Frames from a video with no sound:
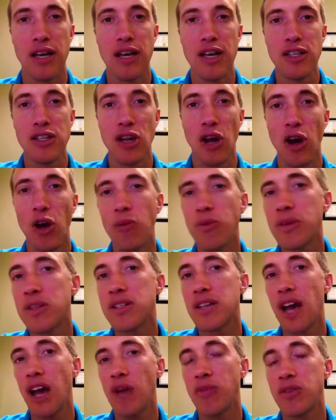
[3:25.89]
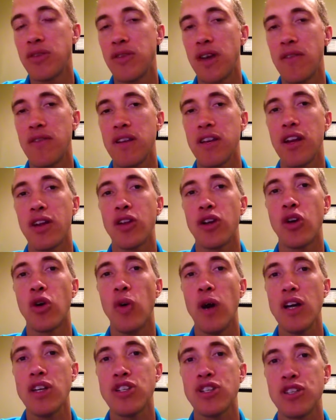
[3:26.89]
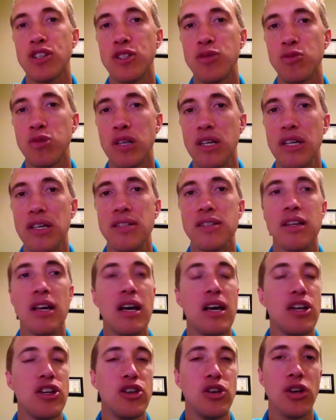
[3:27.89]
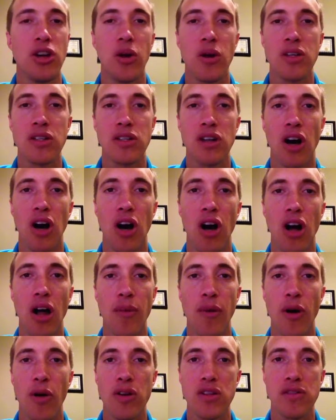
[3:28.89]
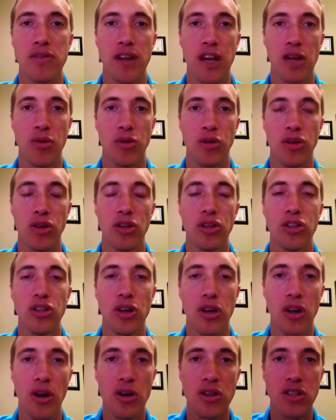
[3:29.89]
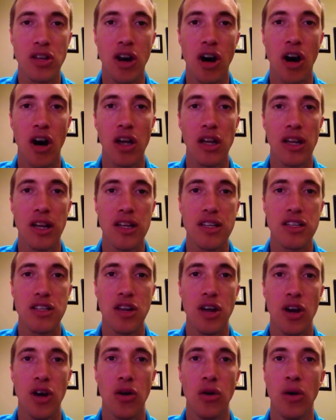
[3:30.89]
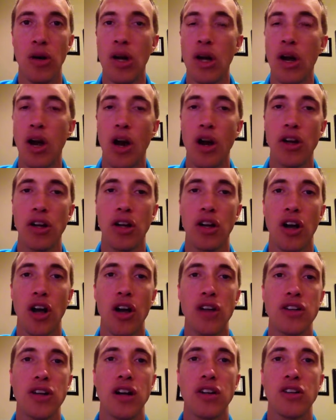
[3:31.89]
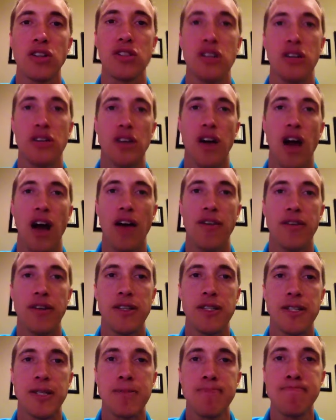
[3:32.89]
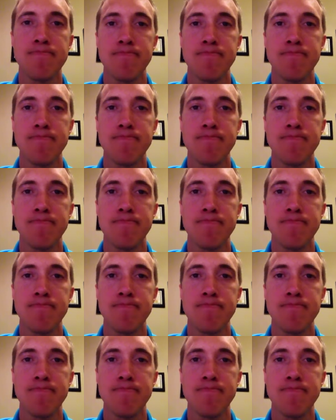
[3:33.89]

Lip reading: So I hope this helps. If you have any other questions, please, you can always call. I'm always available. You can always call and let us know, or you can call and talk to us here at the office.